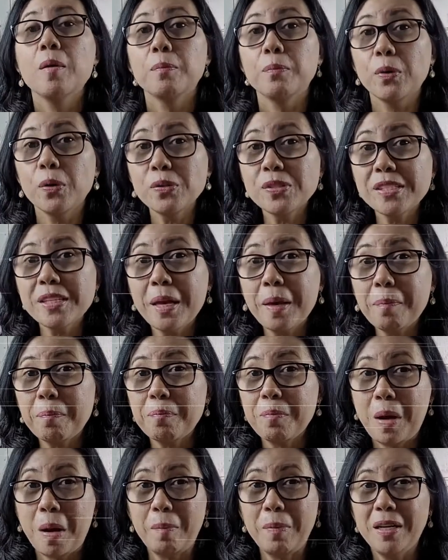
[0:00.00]
Pro tip,
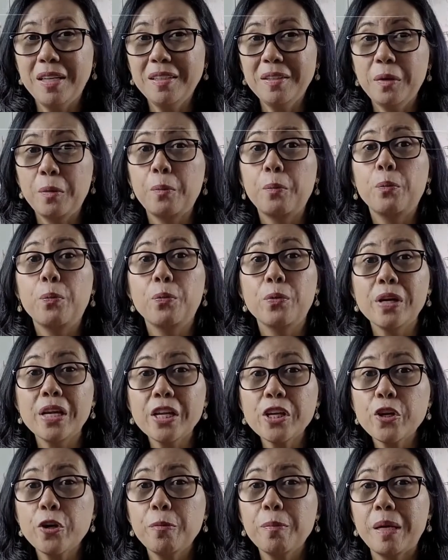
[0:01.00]
mama,
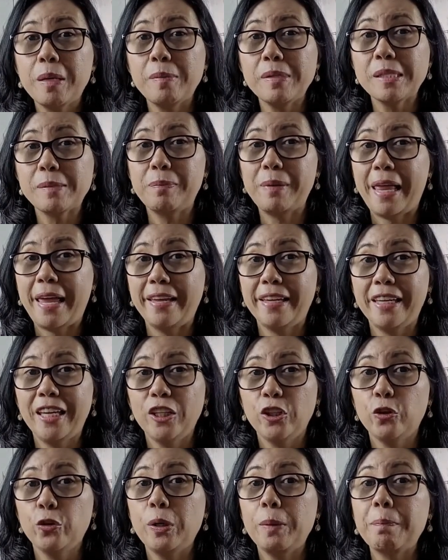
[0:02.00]
bring your baby's
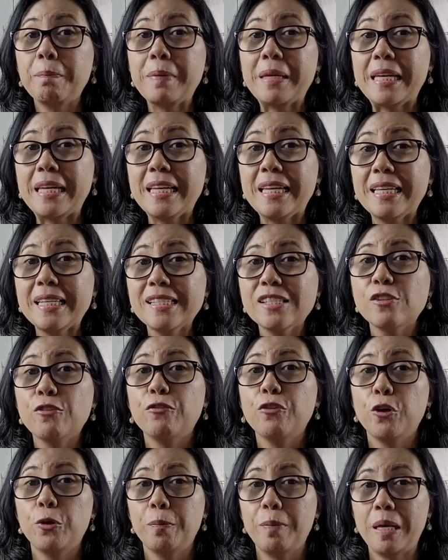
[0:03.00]
blanket or a piece
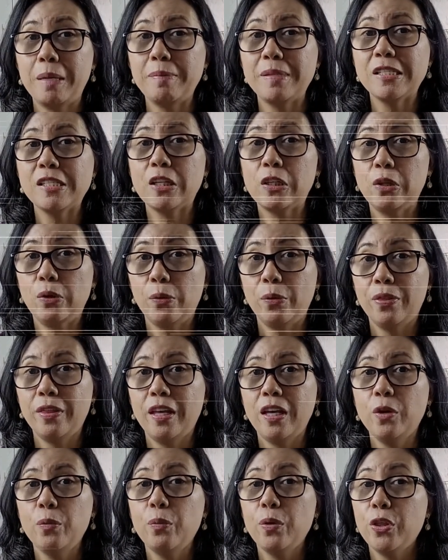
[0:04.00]
of your baby's
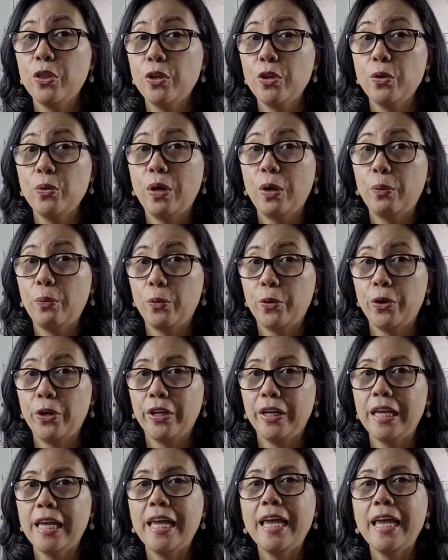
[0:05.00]
clothing with you at work